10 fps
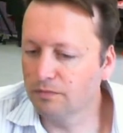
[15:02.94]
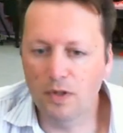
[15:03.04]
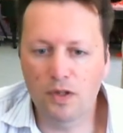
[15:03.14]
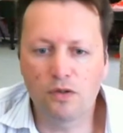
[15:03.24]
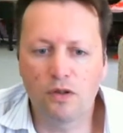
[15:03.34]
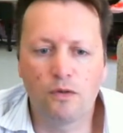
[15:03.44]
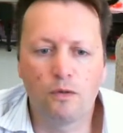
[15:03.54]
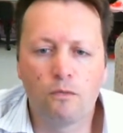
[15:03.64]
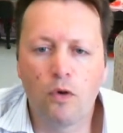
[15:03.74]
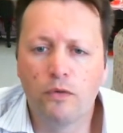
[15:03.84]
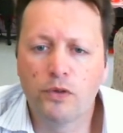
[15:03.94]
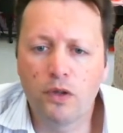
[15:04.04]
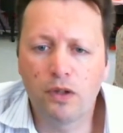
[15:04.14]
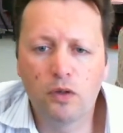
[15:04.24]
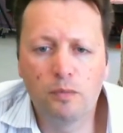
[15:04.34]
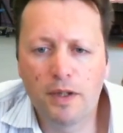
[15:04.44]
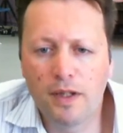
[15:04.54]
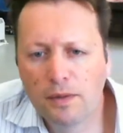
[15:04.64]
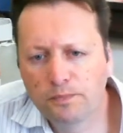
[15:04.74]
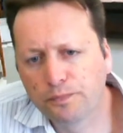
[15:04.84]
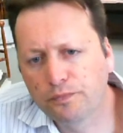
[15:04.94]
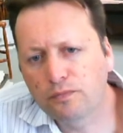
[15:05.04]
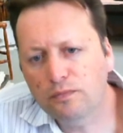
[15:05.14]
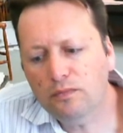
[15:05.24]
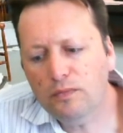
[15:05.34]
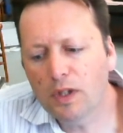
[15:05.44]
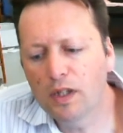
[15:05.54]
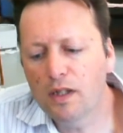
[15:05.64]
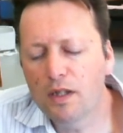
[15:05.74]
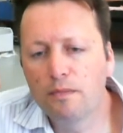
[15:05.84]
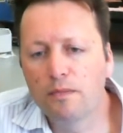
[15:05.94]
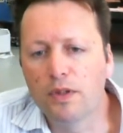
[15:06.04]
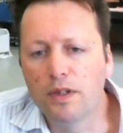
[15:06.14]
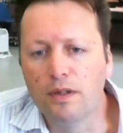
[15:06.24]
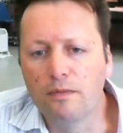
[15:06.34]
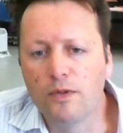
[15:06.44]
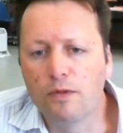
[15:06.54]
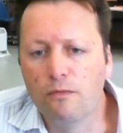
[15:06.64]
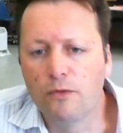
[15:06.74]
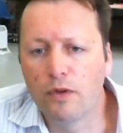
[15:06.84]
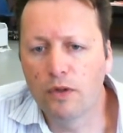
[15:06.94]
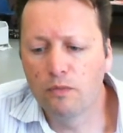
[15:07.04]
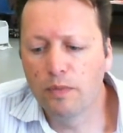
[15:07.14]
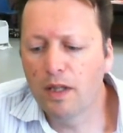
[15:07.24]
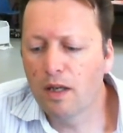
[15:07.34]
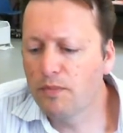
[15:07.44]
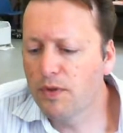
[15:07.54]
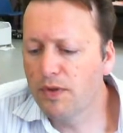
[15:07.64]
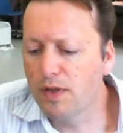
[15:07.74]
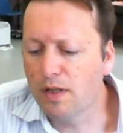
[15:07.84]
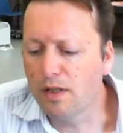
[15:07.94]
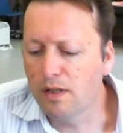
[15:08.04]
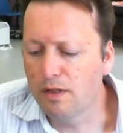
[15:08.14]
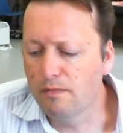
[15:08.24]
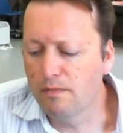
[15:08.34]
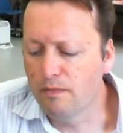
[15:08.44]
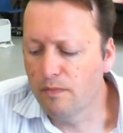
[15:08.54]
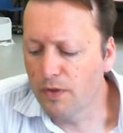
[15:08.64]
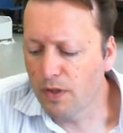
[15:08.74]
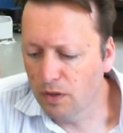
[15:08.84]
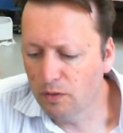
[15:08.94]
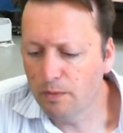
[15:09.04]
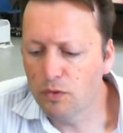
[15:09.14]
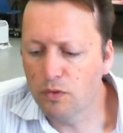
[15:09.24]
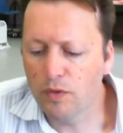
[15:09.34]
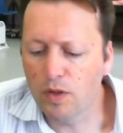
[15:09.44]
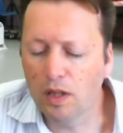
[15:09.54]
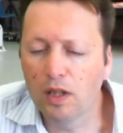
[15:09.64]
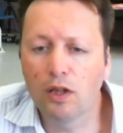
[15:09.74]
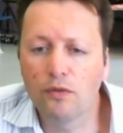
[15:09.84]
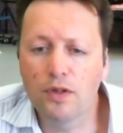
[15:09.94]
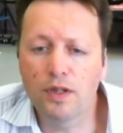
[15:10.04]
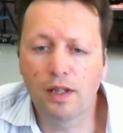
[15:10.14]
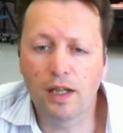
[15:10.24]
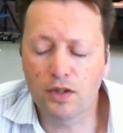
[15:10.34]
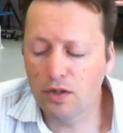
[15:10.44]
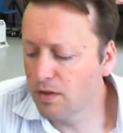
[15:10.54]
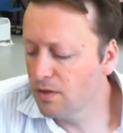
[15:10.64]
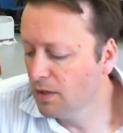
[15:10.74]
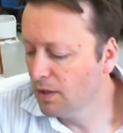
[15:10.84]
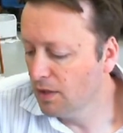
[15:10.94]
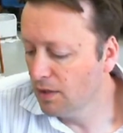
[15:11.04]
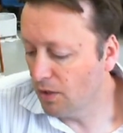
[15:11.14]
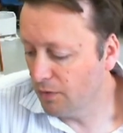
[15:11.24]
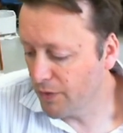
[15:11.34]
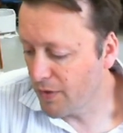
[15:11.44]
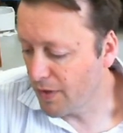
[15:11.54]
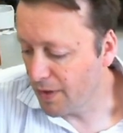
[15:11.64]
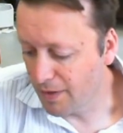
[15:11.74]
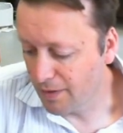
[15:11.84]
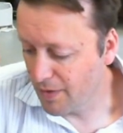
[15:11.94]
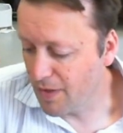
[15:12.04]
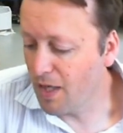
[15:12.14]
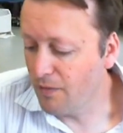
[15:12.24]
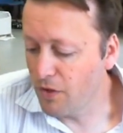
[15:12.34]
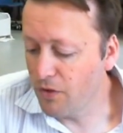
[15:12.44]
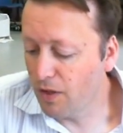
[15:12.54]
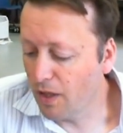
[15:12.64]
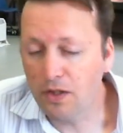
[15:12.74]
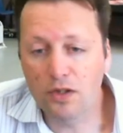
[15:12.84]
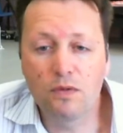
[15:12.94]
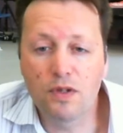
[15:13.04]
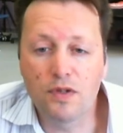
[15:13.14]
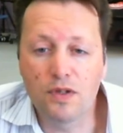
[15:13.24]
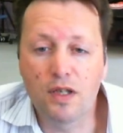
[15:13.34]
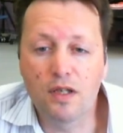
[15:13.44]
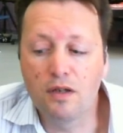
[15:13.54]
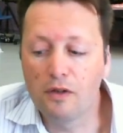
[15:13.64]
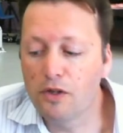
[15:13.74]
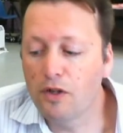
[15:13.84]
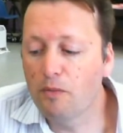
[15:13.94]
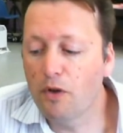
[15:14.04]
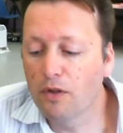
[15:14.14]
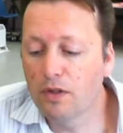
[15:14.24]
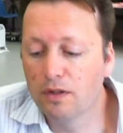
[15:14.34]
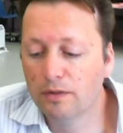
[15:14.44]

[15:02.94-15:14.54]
Sorry if I waffled on a little bit there, but some very good pickups. So a little bit more of the ColecoVision collection. Obviously, the start of a new collection, which is the Neo Geo Pocket.